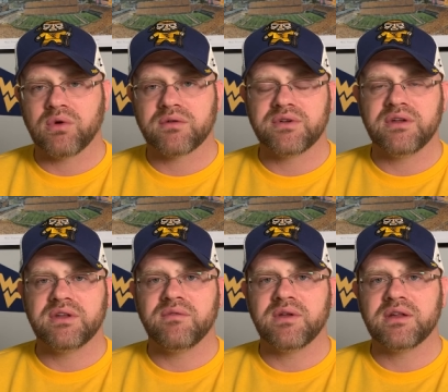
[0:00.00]
West Virginia's
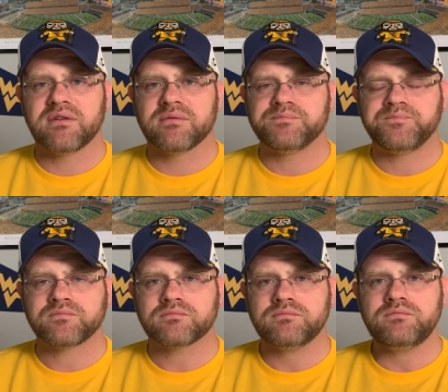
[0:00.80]
defense
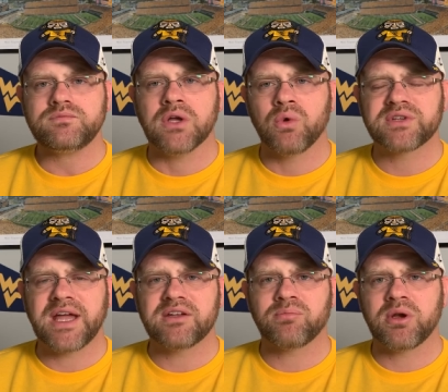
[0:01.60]
holds
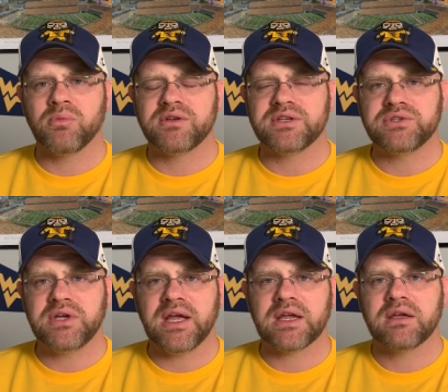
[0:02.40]
Kansas pretty much in
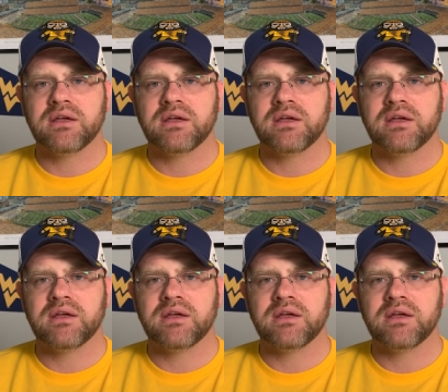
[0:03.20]
check.